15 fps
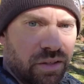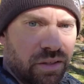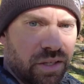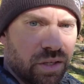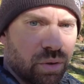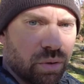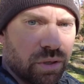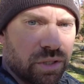
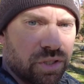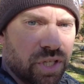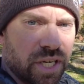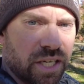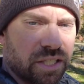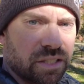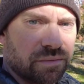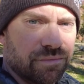The orange
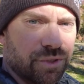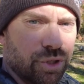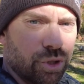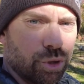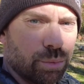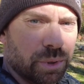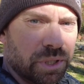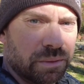X of
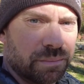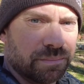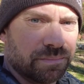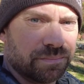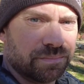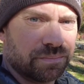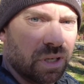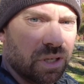doom.
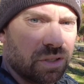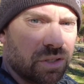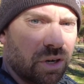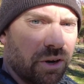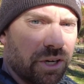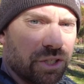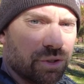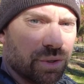
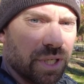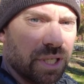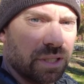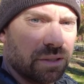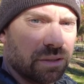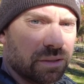Sorry, tree,